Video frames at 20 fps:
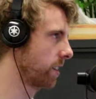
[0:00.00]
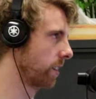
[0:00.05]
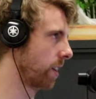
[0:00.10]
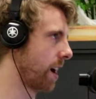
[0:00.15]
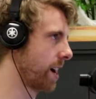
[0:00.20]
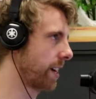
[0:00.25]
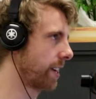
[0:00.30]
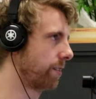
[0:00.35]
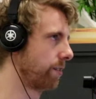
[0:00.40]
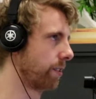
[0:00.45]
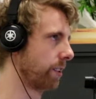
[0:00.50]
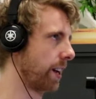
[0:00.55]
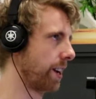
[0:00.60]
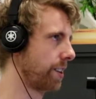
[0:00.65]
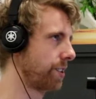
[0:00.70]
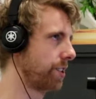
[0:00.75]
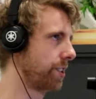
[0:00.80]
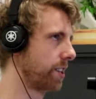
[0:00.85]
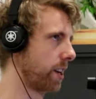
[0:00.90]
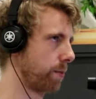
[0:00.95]
I like in
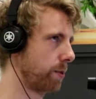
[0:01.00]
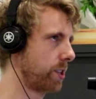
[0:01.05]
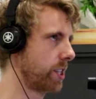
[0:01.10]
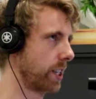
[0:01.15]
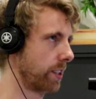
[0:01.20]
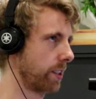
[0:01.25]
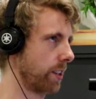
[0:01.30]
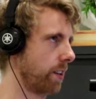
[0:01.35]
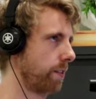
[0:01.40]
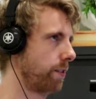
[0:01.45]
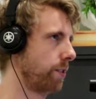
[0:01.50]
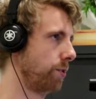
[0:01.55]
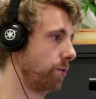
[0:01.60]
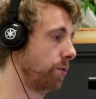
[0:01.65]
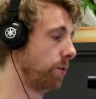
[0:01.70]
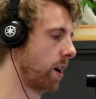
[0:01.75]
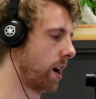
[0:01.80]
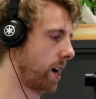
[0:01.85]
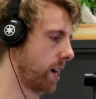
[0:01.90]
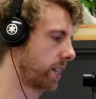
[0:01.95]
relation to that, particularly if you
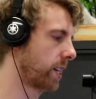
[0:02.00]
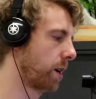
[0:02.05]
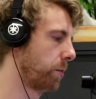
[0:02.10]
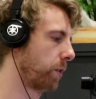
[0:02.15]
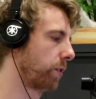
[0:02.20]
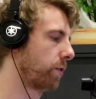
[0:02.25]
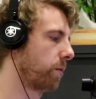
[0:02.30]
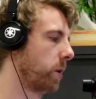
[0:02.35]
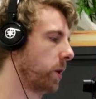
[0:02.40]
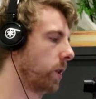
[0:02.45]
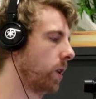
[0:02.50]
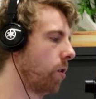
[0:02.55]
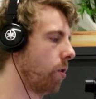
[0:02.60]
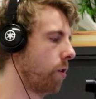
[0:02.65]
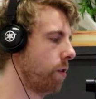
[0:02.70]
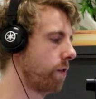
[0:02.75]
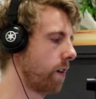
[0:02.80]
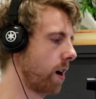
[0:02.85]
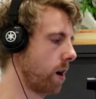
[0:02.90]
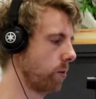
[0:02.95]
are coming from a
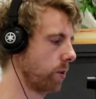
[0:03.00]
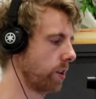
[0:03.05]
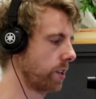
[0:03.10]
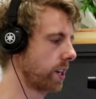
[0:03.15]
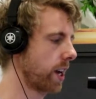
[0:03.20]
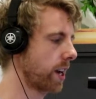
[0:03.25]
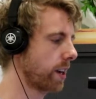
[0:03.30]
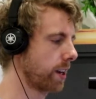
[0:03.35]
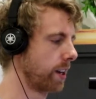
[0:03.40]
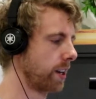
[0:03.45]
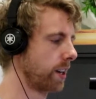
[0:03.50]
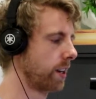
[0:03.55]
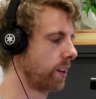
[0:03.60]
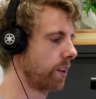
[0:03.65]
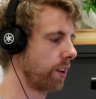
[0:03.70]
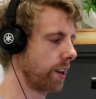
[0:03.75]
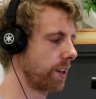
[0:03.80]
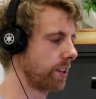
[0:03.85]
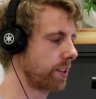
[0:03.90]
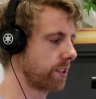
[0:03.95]
lower fiber intake,
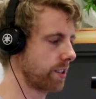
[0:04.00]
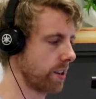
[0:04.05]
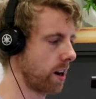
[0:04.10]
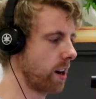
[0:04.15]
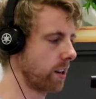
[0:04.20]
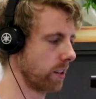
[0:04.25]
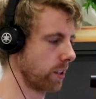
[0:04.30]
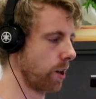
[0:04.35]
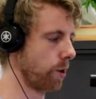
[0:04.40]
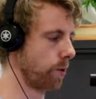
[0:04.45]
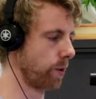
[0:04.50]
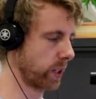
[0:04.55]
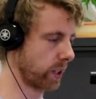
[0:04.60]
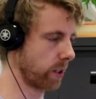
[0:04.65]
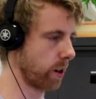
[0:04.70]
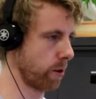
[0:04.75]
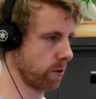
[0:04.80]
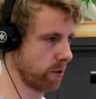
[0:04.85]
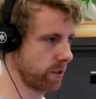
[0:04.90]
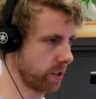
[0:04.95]
is start low and
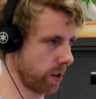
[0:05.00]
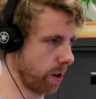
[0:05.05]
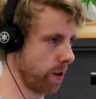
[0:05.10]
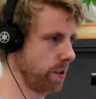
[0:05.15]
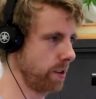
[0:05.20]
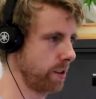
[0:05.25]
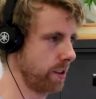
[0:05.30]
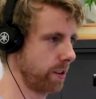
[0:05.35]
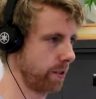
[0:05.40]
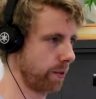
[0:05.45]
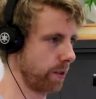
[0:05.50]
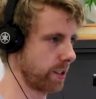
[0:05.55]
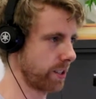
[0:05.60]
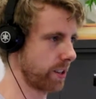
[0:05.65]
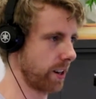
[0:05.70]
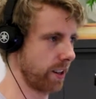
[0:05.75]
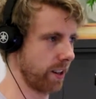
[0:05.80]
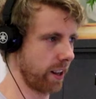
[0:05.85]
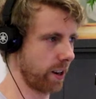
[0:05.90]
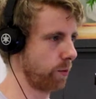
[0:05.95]
go slow, where it's
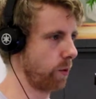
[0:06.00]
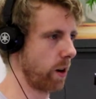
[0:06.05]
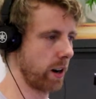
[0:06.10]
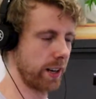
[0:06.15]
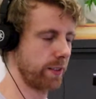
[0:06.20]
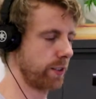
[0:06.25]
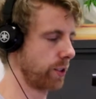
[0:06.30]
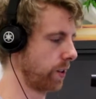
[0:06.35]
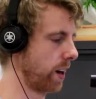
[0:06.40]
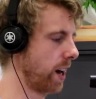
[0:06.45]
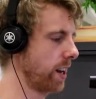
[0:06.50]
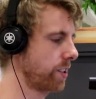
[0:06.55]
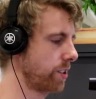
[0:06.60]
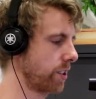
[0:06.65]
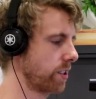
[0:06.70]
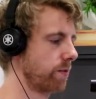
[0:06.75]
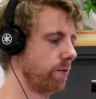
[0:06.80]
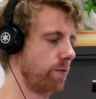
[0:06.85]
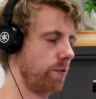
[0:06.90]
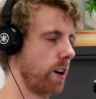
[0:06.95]
kind of like wherever you're at,
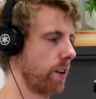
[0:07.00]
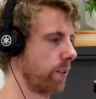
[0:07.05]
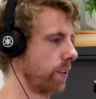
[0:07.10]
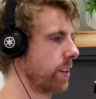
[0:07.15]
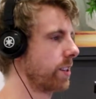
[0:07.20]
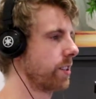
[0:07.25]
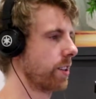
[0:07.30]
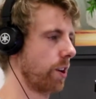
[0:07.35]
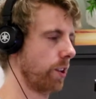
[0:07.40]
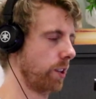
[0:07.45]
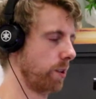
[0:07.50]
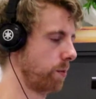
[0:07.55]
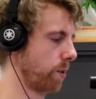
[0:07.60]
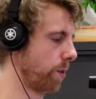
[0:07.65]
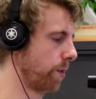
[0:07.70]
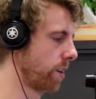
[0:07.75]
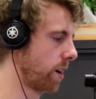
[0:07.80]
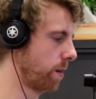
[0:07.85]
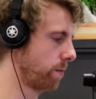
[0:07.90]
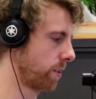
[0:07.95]
just very slowly
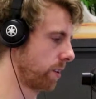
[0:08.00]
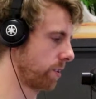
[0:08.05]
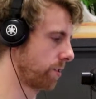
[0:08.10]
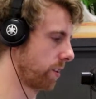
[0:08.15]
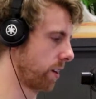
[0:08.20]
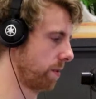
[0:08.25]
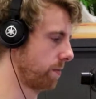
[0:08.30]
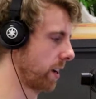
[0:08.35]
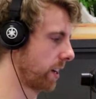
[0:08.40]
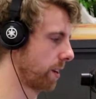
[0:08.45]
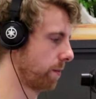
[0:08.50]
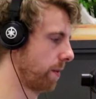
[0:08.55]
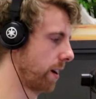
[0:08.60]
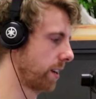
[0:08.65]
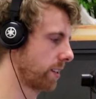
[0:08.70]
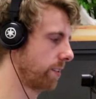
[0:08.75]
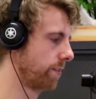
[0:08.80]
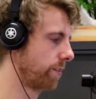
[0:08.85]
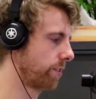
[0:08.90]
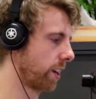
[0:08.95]
build up. Don't try and make a
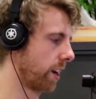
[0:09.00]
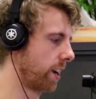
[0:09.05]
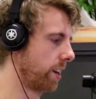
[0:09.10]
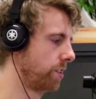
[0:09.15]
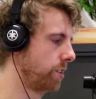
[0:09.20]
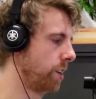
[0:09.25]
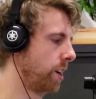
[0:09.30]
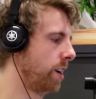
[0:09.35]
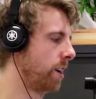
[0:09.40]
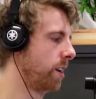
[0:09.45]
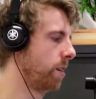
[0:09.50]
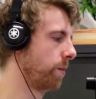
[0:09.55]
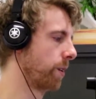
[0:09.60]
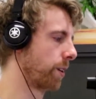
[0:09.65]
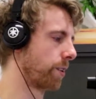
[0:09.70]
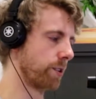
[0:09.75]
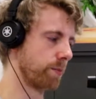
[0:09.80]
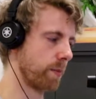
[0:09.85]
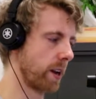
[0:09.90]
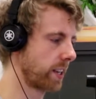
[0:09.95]
massive change,
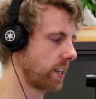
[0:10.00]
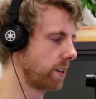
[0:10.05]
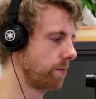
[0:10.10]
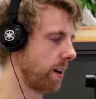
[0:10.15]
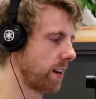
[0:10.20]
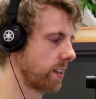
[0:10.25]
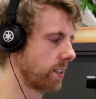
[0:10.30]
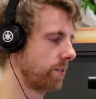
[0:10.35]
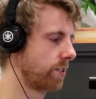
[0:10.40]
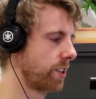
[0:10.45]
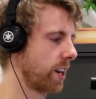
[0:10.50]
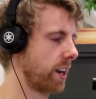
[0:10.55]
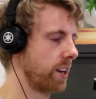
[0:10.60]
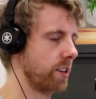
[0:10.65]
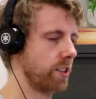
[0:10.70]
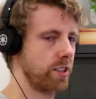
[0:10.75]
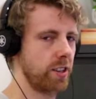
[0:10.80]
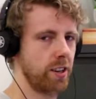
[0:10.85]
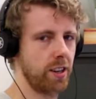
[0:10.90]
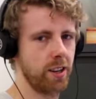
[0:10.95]
because making a massive
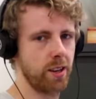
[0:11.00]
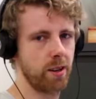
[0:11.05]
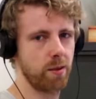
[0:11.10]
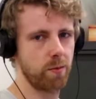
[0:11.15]
change